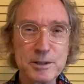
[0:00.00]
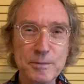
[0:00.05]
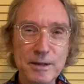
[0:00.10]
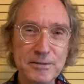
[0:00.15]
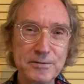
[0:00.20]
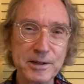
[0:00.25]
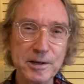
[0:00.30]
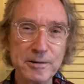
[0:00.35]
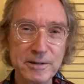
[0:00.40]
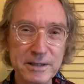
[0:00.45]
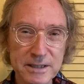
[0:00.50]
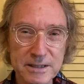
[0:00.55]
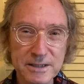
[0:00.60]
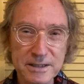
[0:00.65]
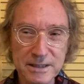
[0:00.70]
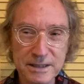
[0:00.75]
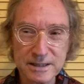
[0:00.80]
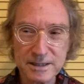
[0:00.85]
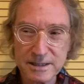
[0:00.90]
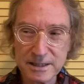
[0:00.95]
may vary, as
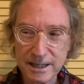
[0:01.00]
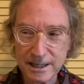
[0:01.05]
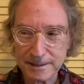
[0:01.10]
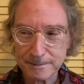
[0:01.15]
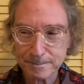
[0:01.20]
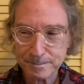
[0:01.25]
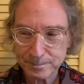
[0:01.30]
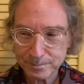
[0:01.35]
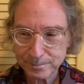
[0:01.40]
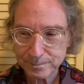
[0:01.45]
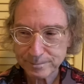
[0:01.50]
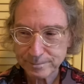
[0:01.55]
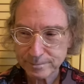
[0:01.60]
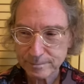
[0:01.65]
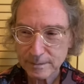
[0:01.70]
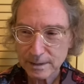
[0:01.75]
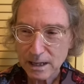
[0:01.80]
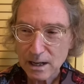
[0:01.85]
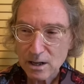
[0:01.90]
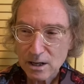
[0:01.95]
they say.
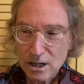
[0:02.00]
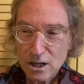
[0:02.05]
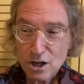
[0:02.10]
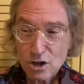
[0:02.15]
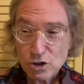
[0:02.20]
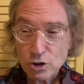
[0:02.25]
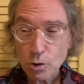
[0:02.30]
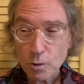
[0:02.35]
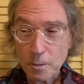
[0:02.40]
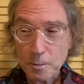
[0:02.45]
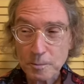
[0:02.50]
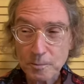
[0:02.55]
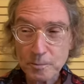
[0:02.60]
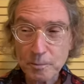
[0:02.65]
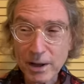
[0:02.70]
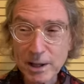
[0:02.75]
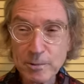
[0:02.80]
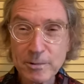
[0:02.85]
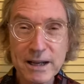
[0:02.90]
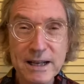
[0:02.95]
So,
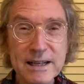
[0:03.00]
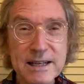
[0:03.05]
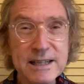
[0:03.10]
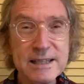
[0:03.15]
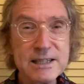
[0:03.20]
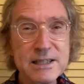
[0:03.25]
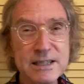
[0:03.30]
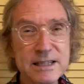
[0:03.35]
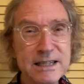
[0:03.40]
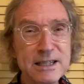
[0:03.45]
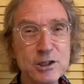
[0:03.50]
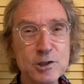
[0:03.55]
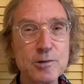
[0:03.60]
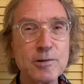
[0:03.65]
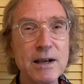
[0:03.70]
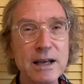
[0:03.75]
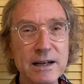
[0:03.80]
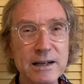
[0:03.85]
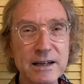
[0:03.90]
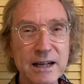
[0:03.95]
by the way, it is an
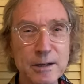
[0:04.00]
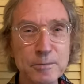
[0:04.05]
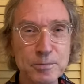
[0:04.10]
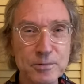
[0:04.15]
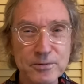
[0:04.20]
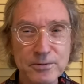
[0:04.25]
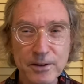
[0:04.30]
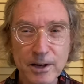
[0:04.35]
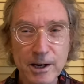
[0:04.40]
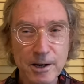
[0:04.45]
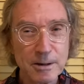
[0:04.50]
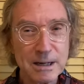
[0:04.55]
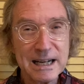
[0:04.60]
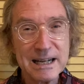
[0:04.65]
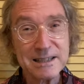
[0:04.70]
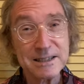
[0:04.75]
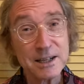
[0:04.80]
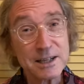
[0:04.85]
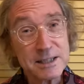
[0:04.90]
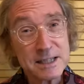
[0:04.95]
integrated amplifier.
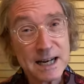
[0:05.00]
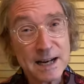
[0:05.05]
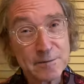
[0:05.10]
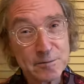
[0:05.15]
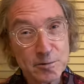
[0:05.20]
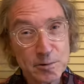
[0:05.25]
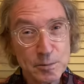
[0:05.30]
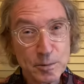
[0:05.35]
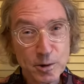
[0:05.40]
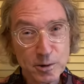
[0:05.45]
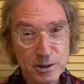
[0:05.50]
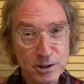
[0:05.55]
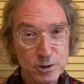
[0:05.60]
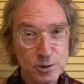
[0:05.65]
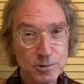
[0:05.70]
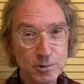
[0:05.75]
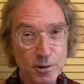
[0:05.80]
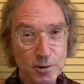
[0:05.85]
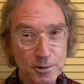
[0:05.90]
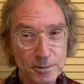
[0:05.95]
It doesn't have a remote
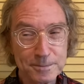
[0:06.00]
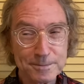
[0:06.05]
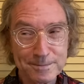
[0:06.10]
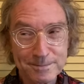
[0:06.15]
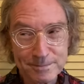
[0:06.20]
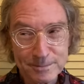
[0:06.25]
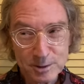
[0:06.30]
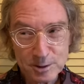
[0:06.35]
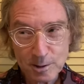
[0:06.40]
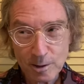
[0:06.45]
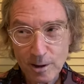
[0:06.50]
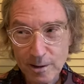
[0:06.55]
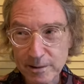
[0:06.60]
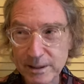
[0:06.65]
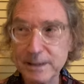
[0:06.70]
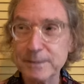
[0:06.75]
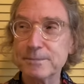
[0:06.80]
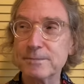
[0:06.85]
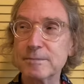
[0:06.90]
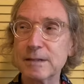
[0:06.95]
control,
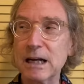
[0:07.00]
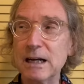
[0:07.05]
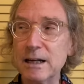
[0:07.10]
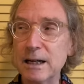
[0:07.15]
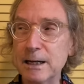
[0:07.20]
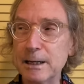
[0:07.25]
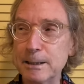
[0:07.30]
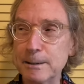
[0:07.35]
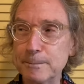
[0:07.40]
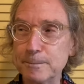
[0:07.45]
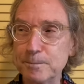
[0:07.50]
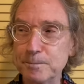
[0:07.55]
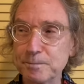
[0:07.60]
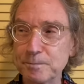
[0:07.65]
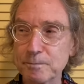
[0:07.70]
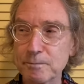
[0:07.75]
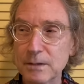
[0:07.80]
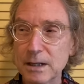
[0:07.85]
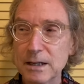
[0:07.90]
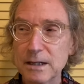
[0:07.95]
sorry. But
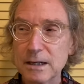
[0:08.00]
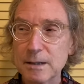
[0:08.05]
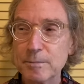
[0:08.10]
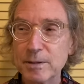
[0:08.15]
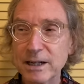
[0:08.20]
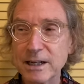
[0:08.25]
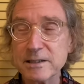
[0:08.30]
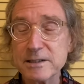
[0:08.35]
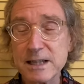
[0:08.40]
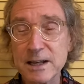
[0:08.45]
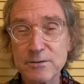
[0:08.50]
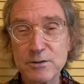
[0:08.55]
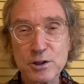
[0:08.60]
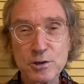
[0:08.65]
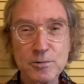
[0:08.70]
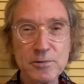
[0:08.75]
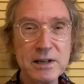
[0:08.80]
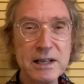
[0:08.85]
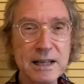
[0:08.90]
it does have three